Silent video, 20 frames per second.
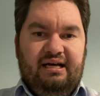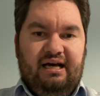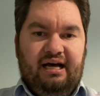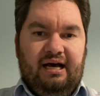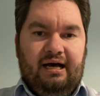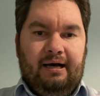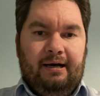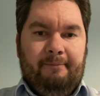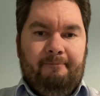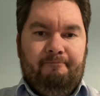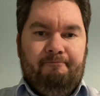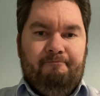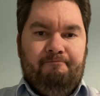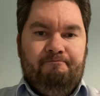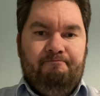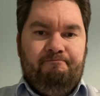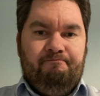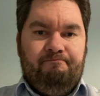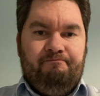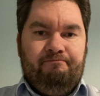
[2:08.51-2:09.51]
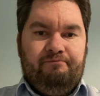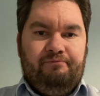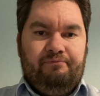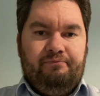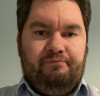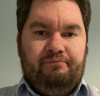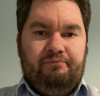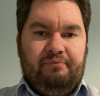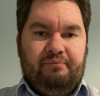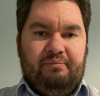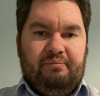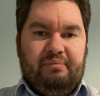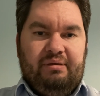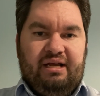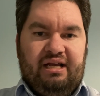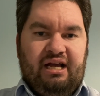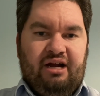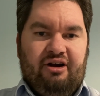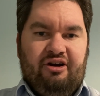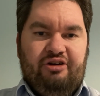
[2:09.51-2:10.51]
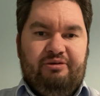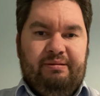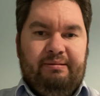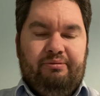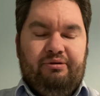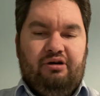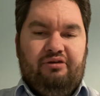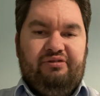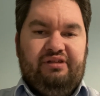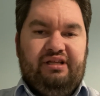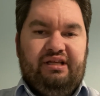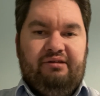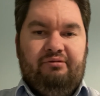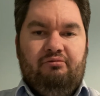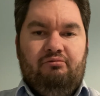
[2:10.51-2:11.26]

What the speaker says: encourage people to obviously